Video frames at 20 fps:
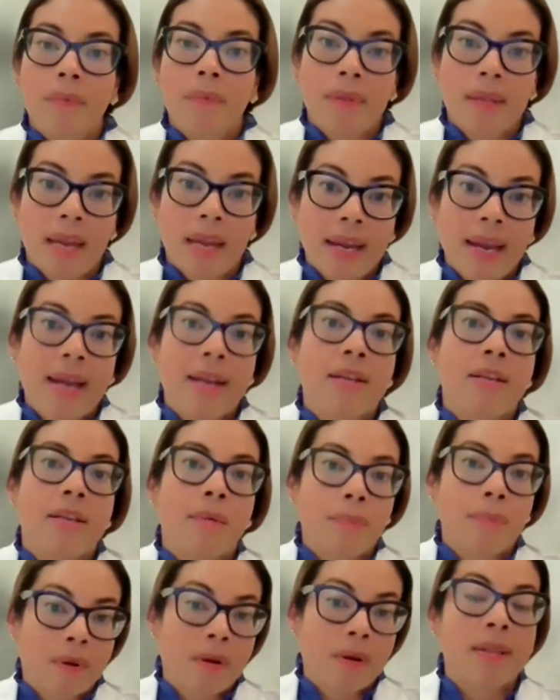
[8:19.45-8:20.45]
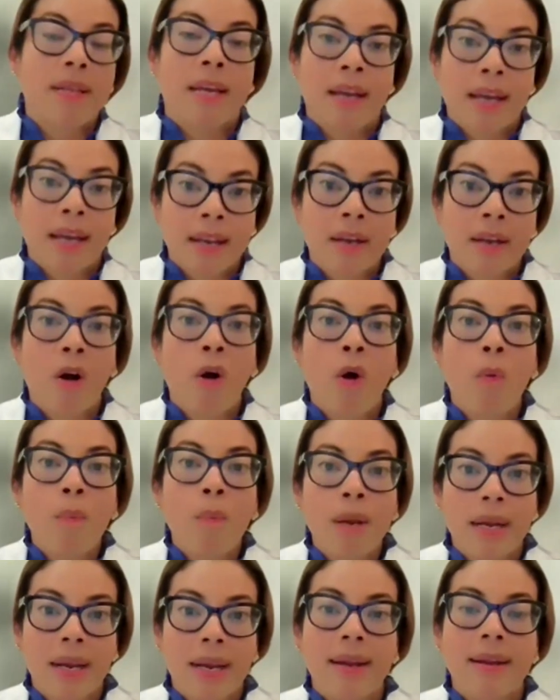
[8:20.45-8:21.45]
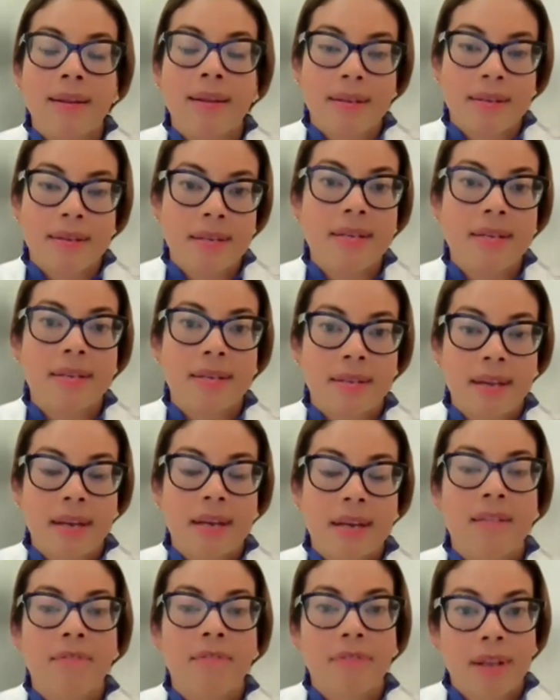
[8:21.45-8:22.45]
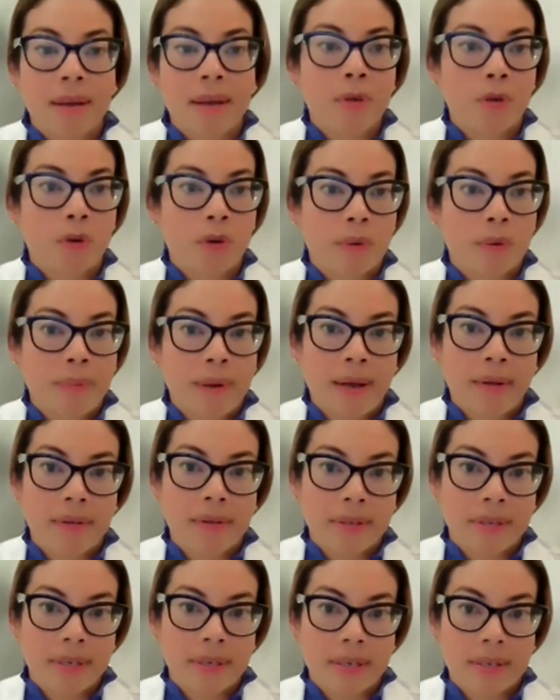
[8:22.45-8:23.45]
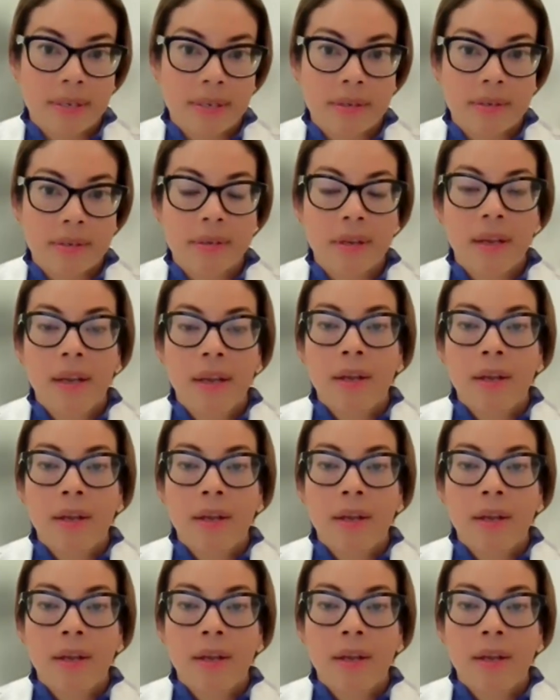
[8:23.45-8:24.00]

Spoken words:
they can culminate in diseases like inflammatory bowel diseases.